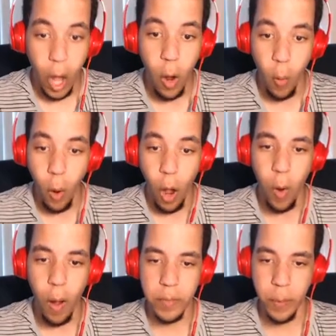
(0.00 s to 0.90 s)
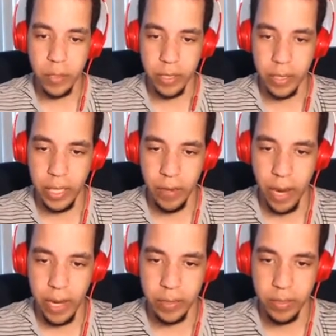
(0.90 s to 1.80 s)
Oh, oh, I'm supposed to
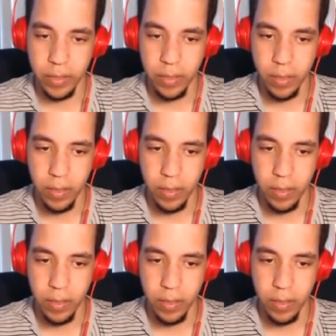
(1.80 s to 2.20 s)
interact.